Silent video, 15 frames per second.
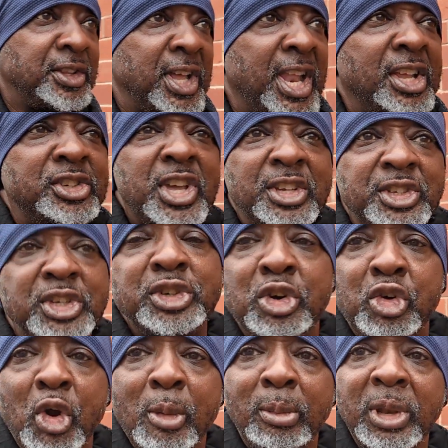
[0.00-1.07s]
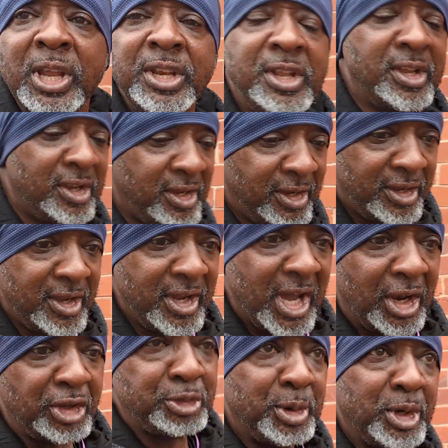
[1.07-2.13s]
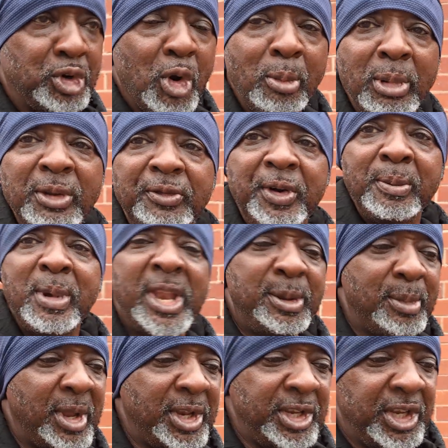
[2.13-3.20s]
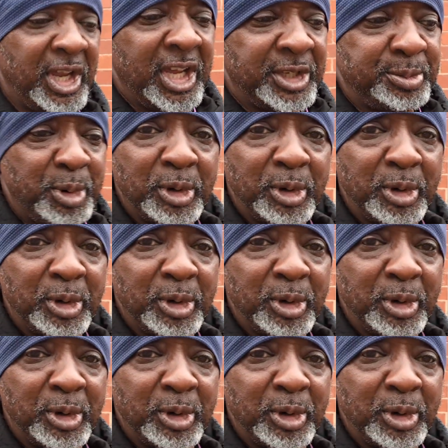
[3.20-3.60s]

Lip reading: The NHS is crumbling, and it's been for many years.